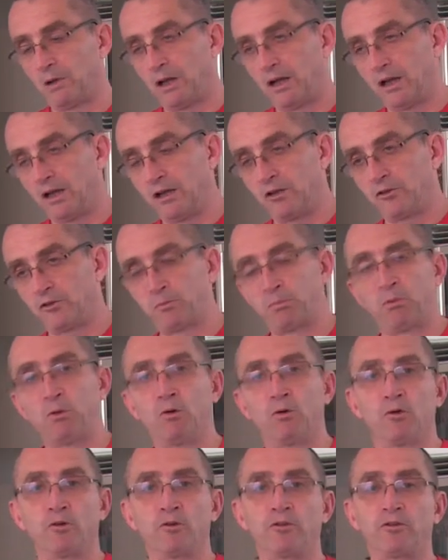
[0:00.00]
uh,
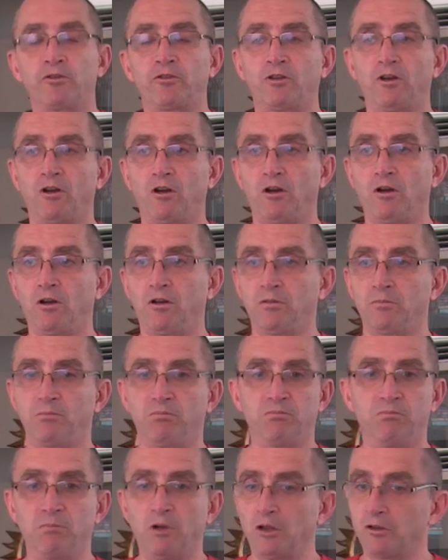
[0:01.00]
spores, uh,
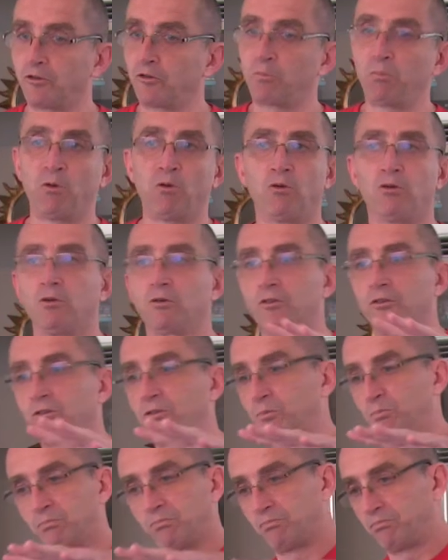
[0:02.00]
mold
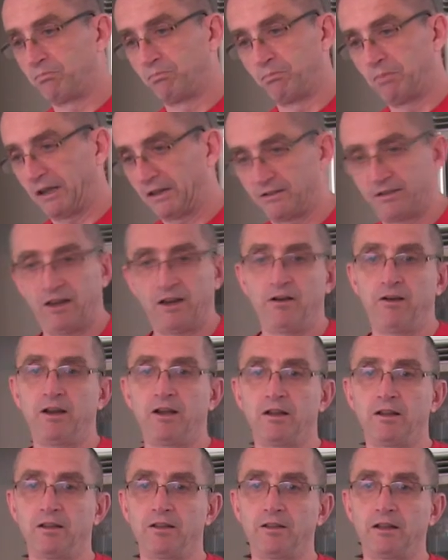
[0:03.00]
spores,
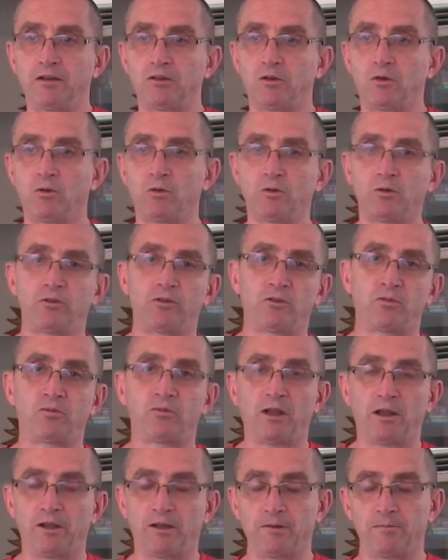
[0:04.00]
bacteria that
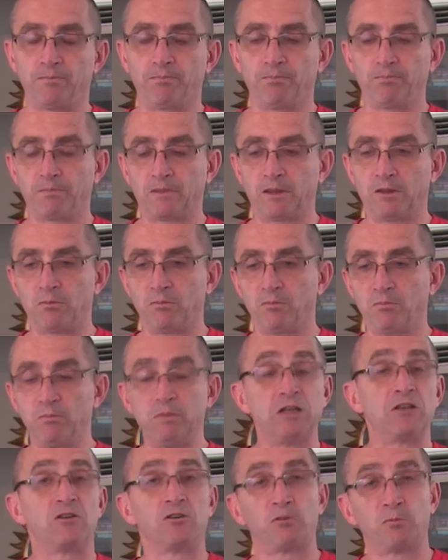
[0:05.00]
cause um,
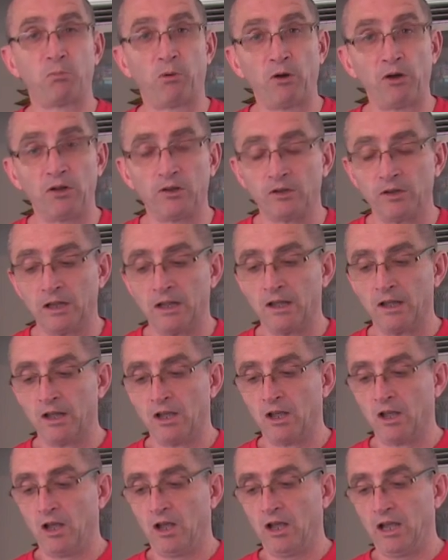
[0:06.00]
meat to spoil,
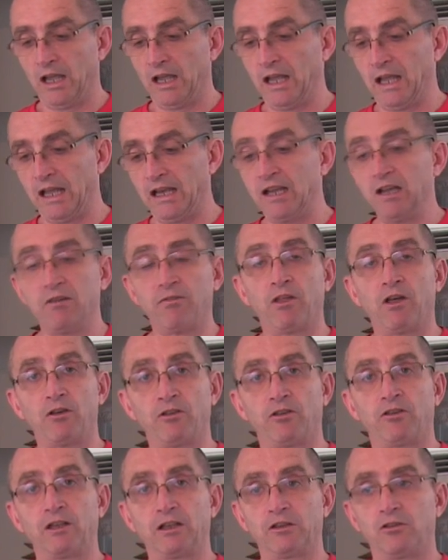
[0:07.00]
any of
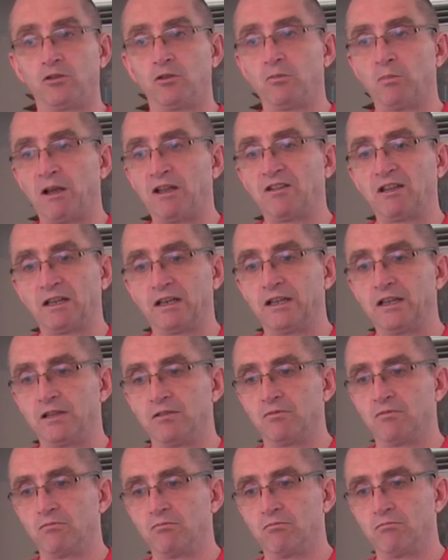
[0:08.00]
those things, you're
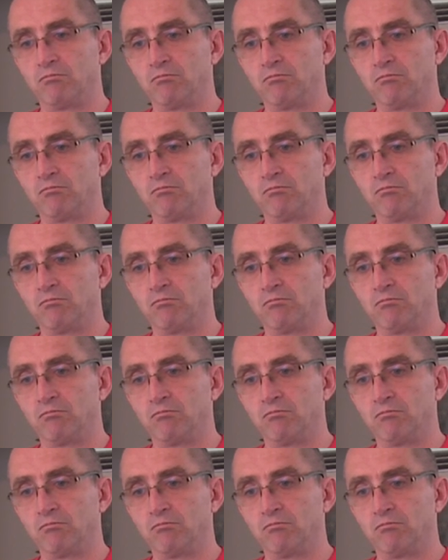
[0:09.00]
basically